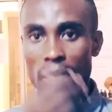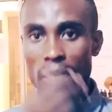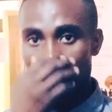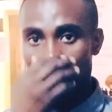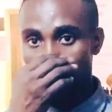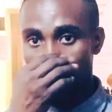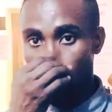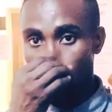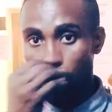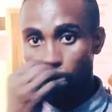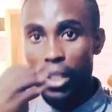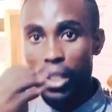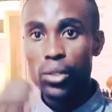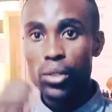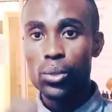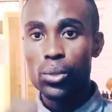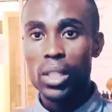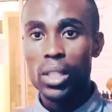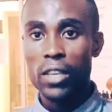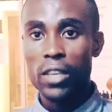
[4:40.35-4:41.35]
It's only
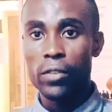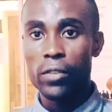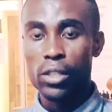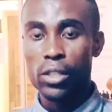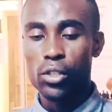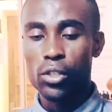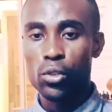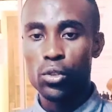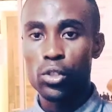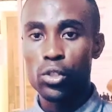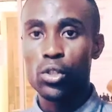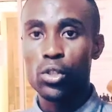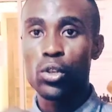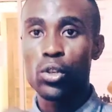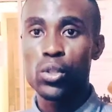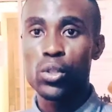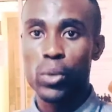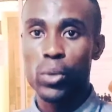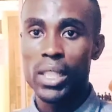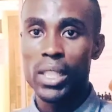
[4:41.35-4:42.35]
used if you're just going to talk
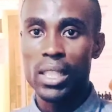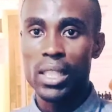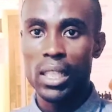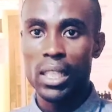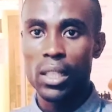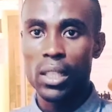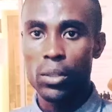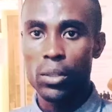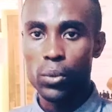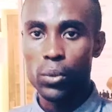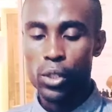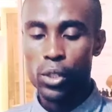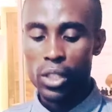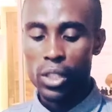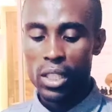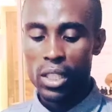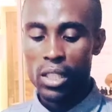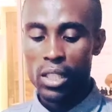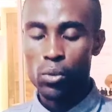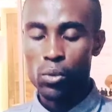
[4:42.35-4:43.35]
20. We don't
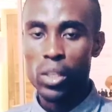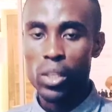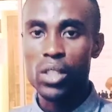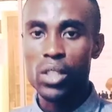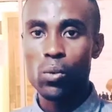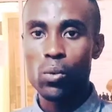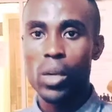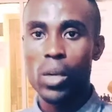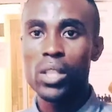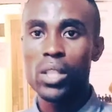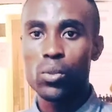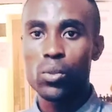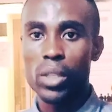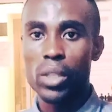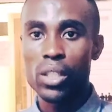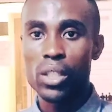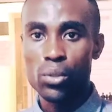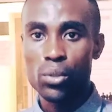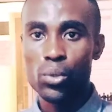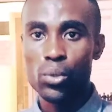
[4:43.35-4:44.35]
use it in 21,
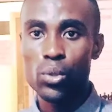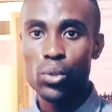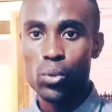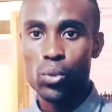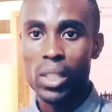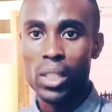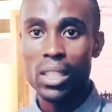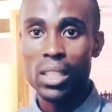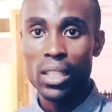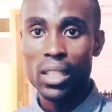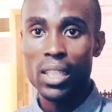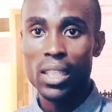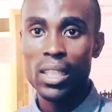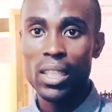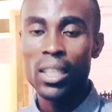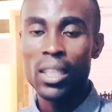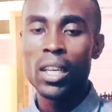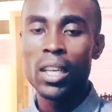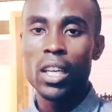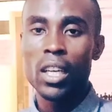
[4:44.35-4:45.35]
22,
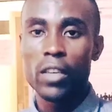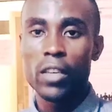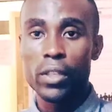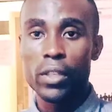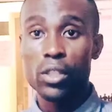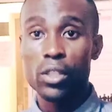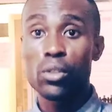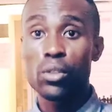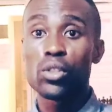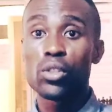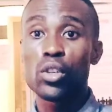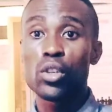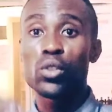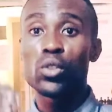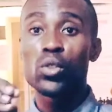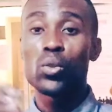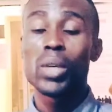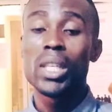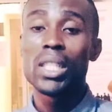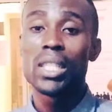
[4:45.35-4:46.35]
23. If you're just going to talk
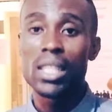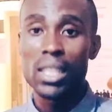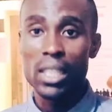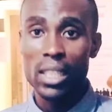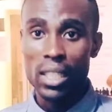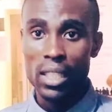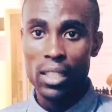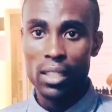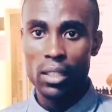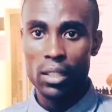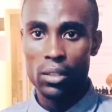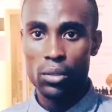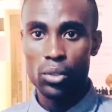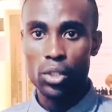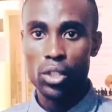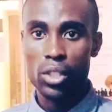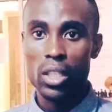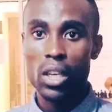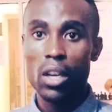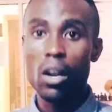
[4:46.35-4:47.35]
20, you
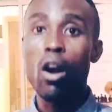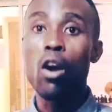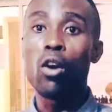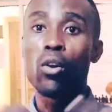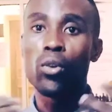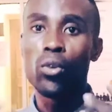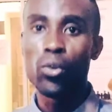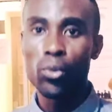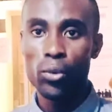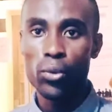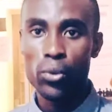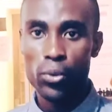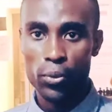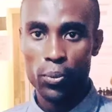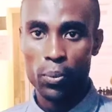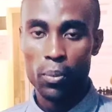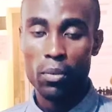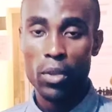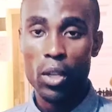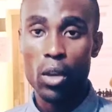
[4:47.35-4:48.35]
just say Ogun.
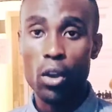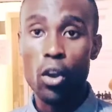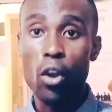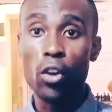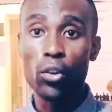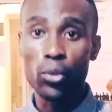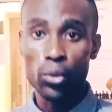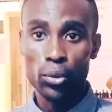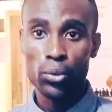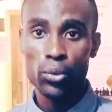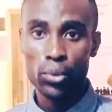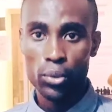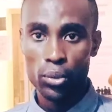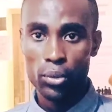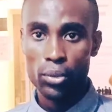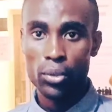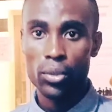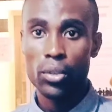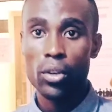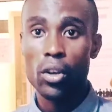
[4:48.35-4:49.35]
Ogun.
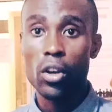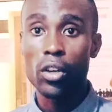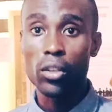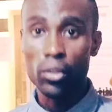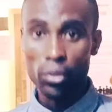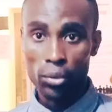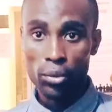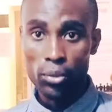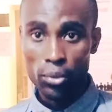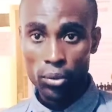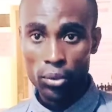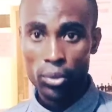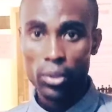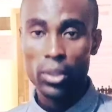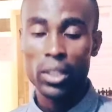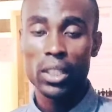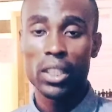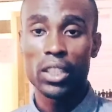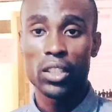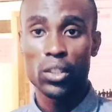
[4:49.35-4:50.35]
Ogun
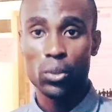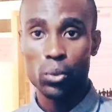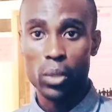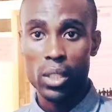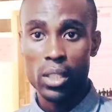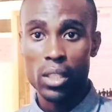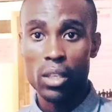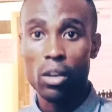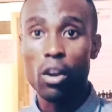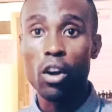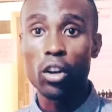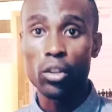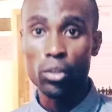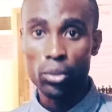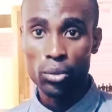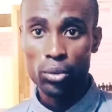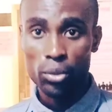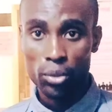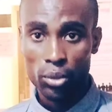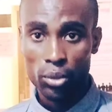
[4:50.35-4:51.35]
is 20. Ogun.